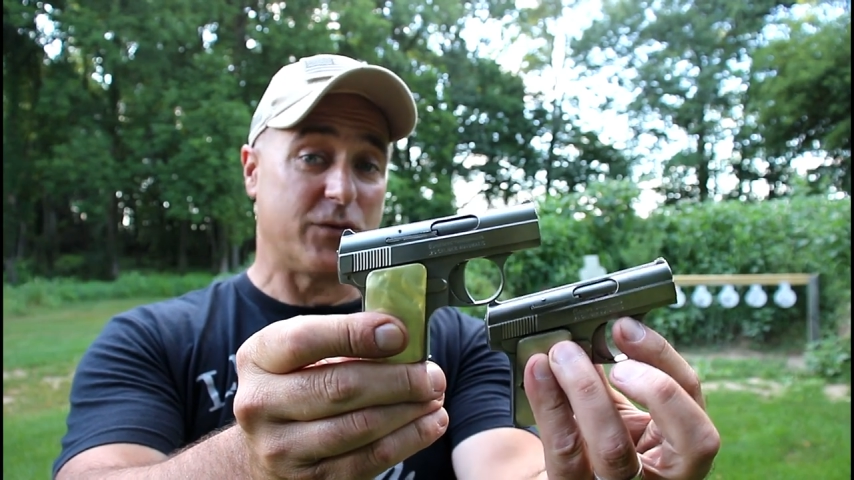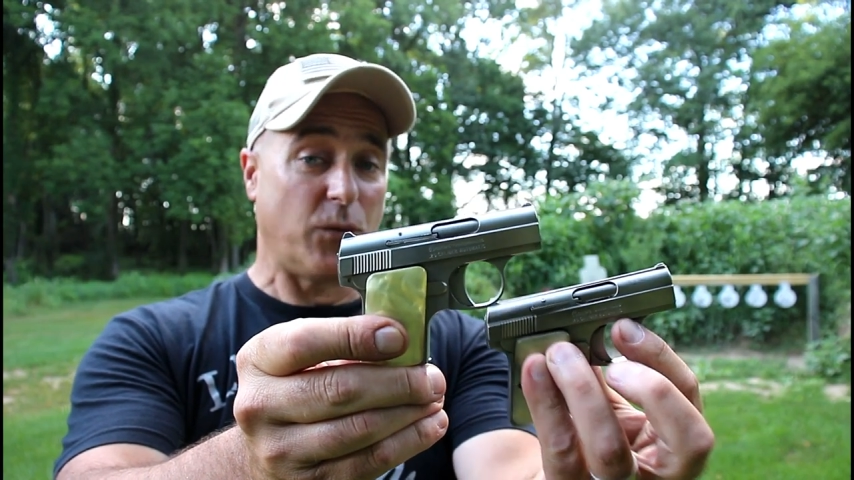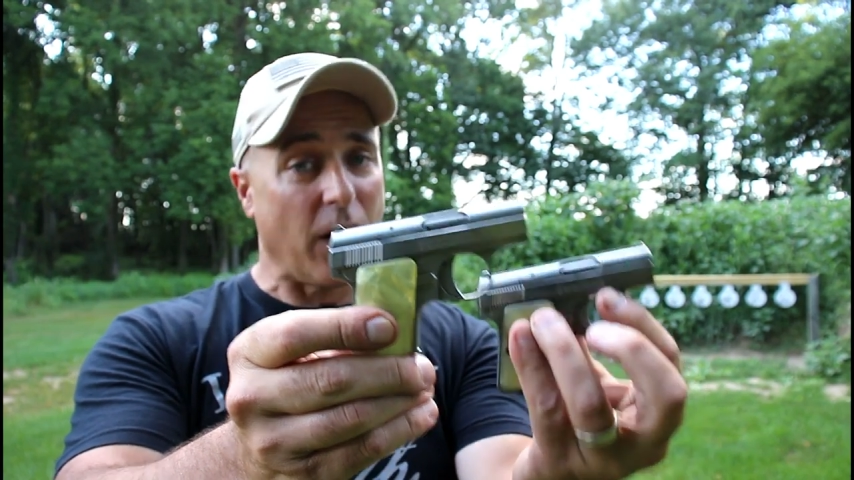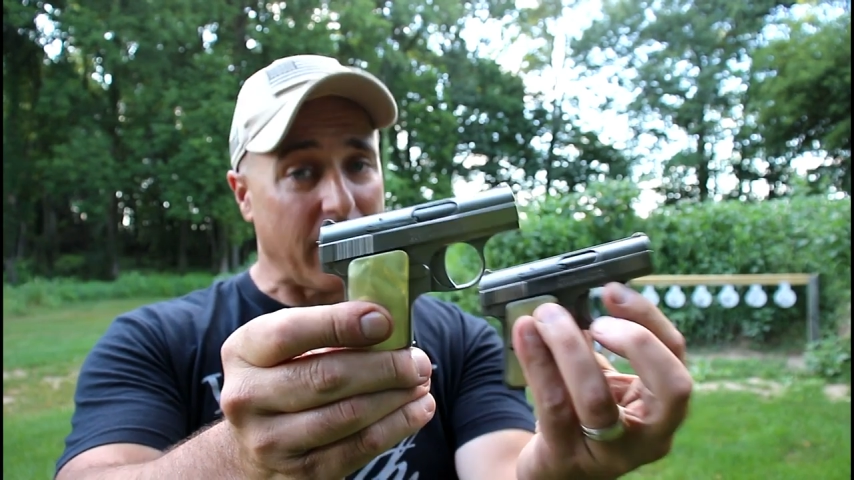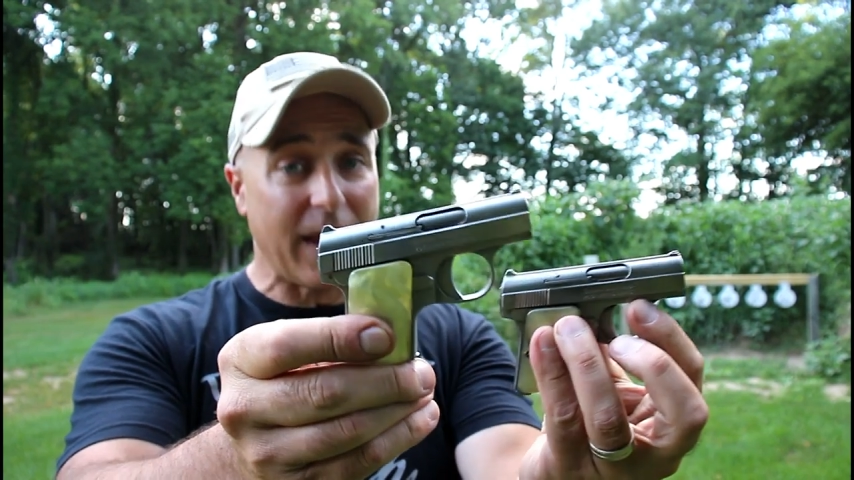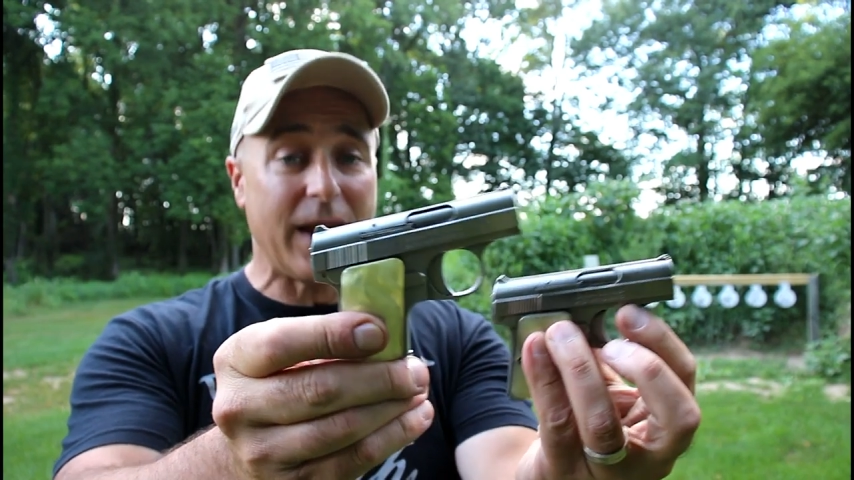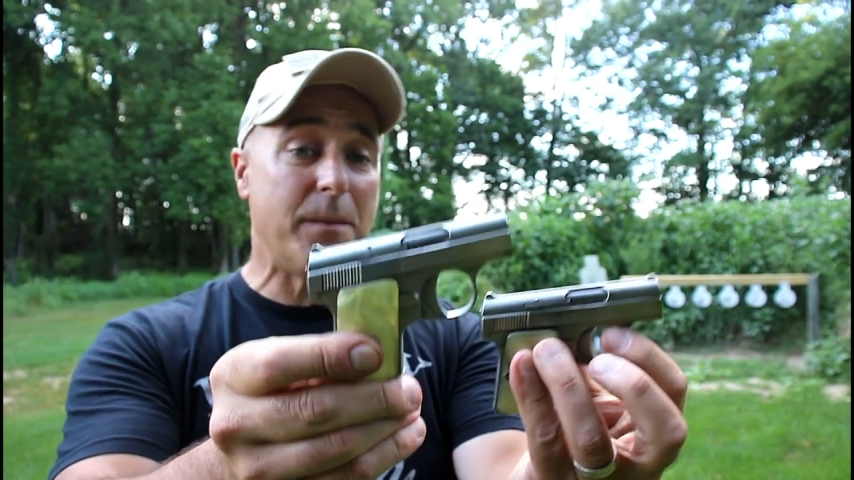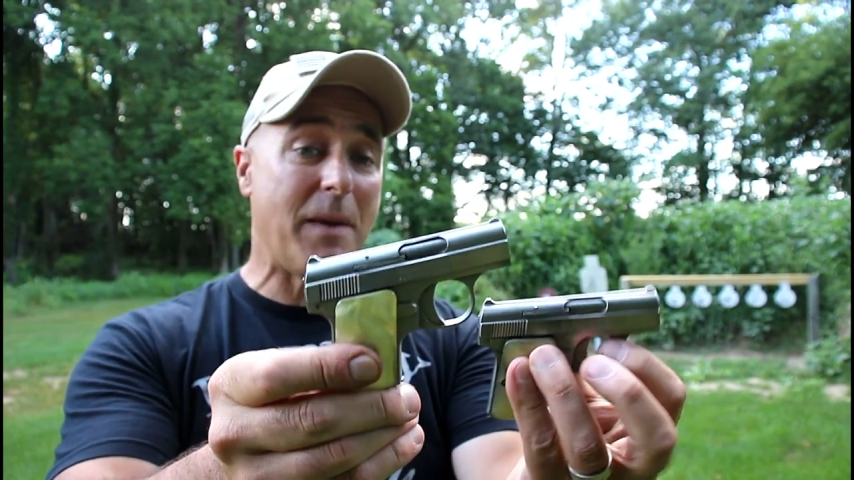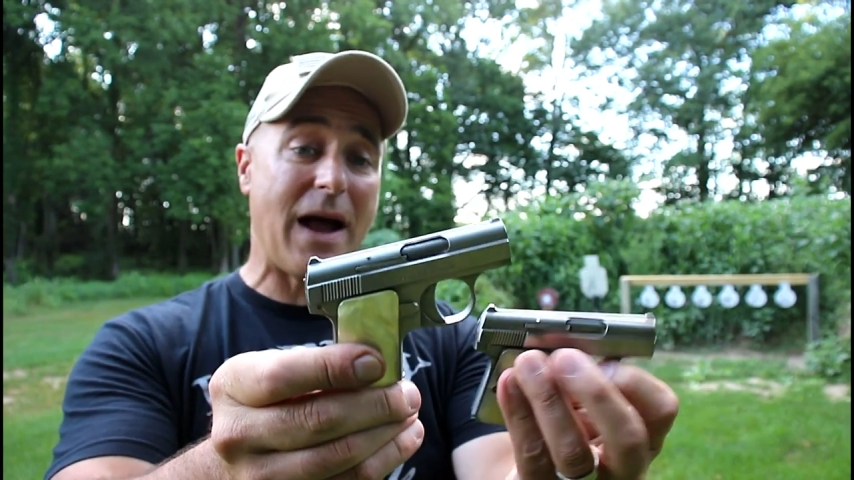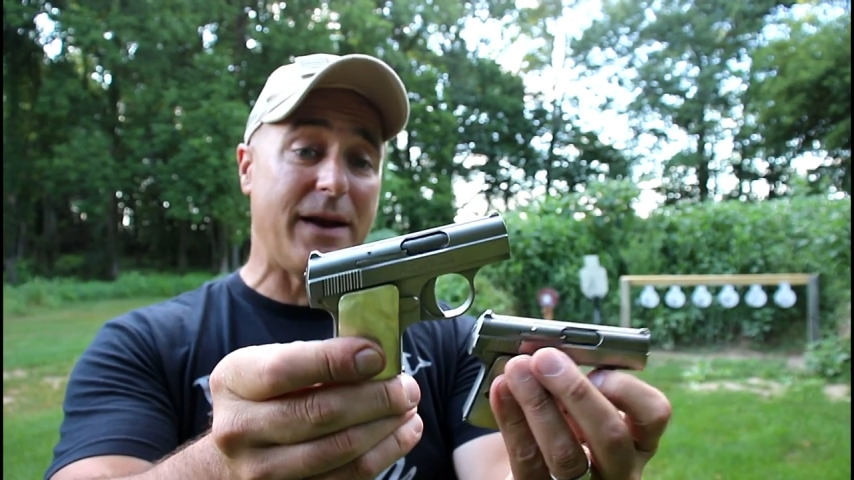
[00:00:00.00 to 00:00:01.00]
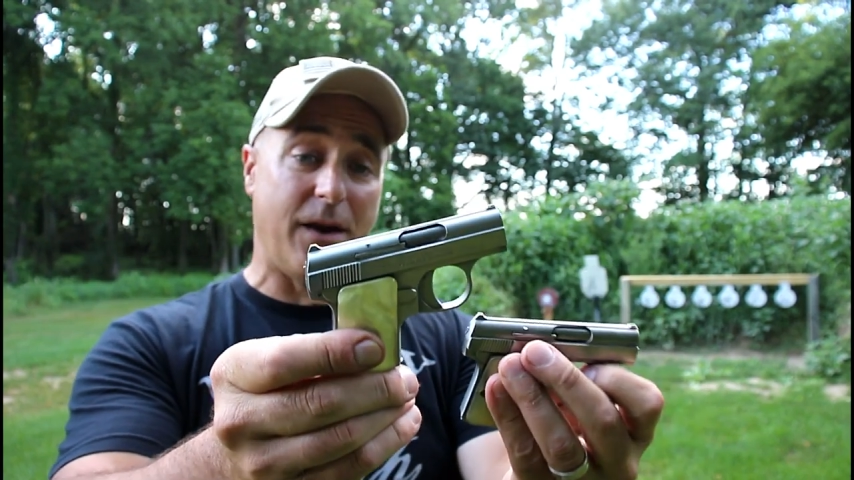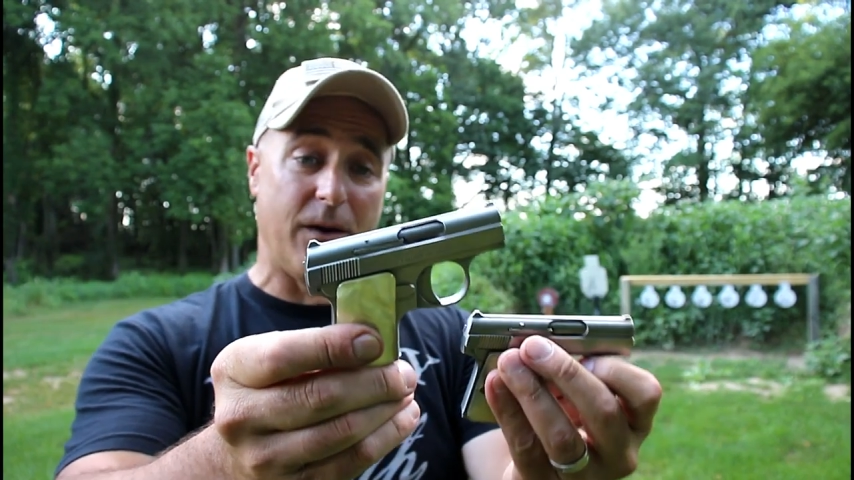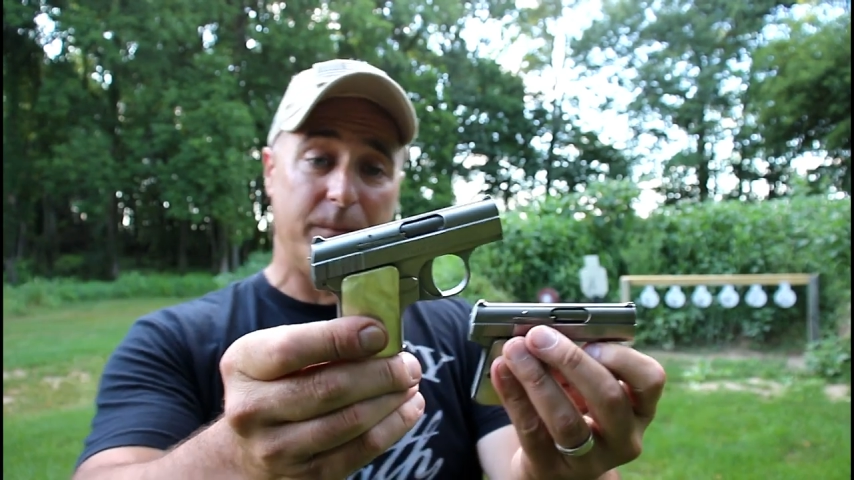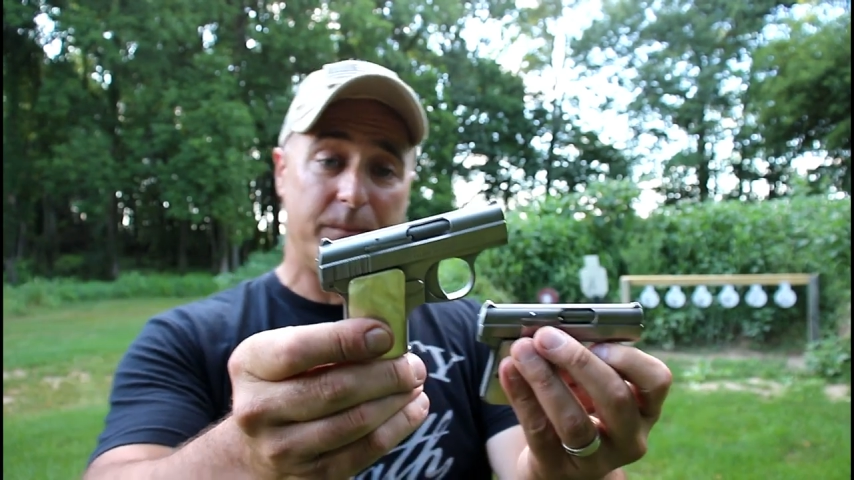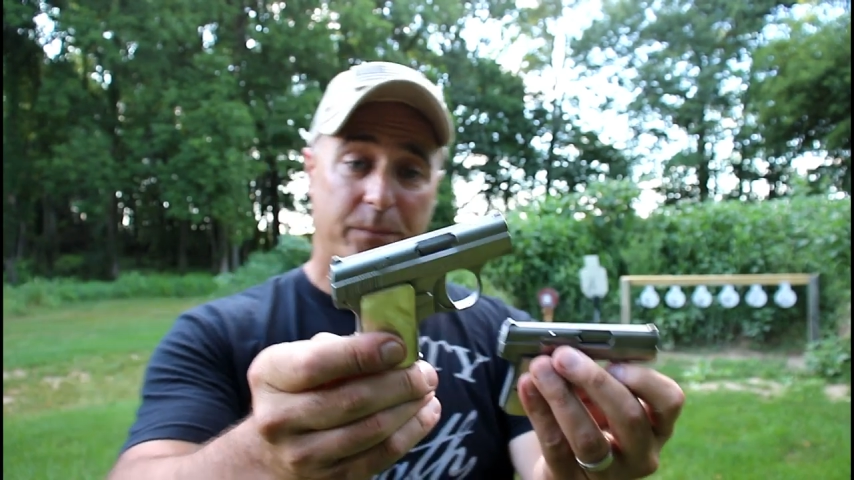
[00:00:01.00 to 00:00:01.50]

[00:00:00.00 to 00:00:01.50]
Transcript: We're gonna get him on here,